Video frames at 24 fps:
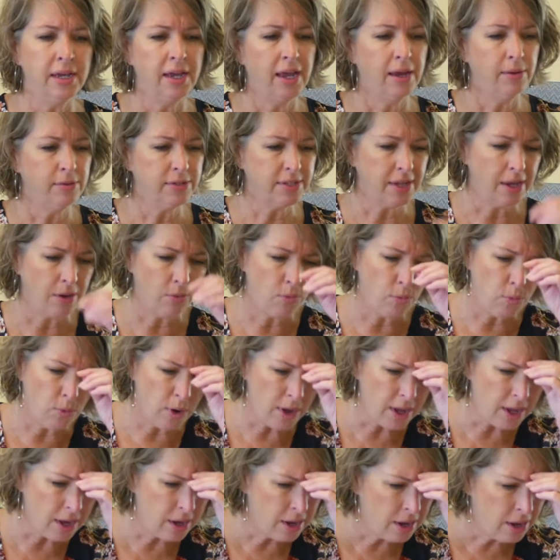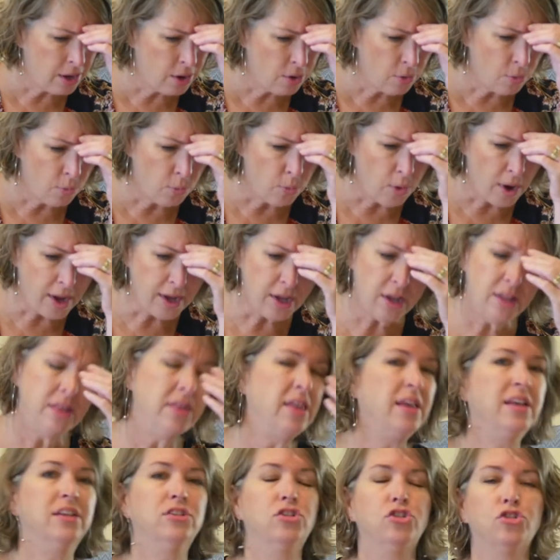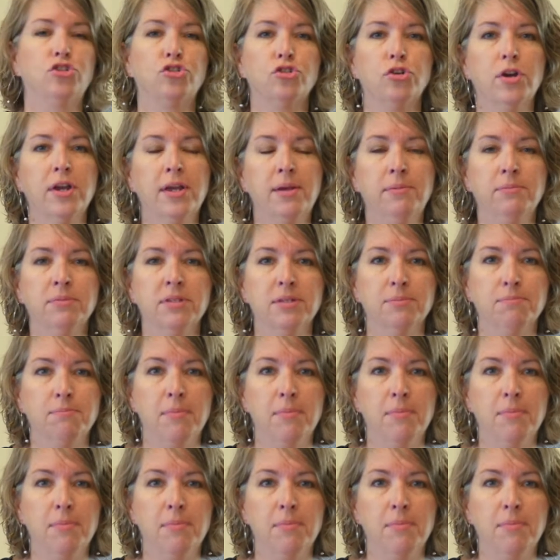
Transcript: He was like, what could these dreams